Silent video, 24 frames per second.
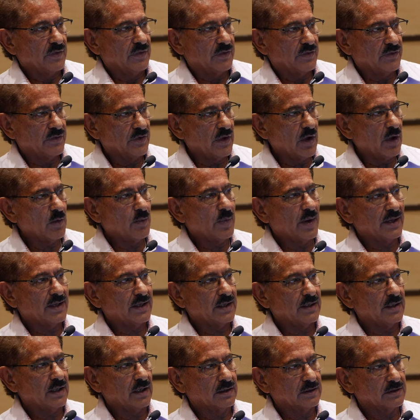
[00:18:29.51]

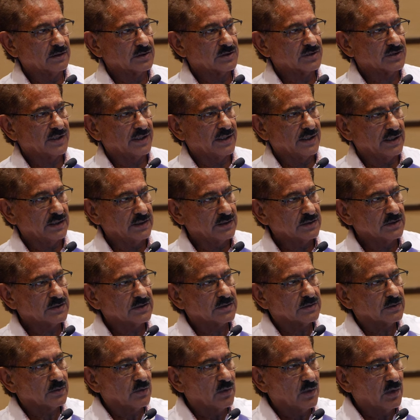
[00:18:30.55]
Nobody understands
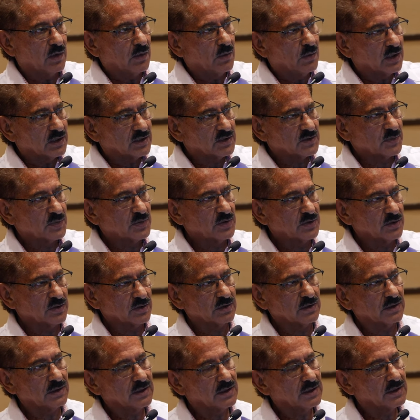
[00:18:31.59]
wh what's
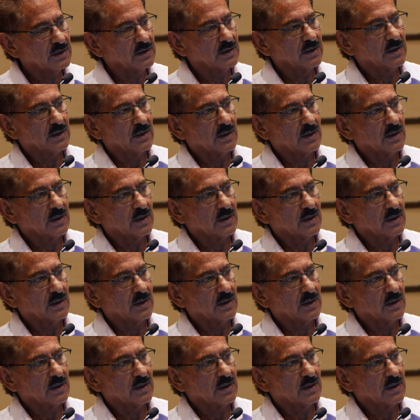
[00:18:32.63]
purely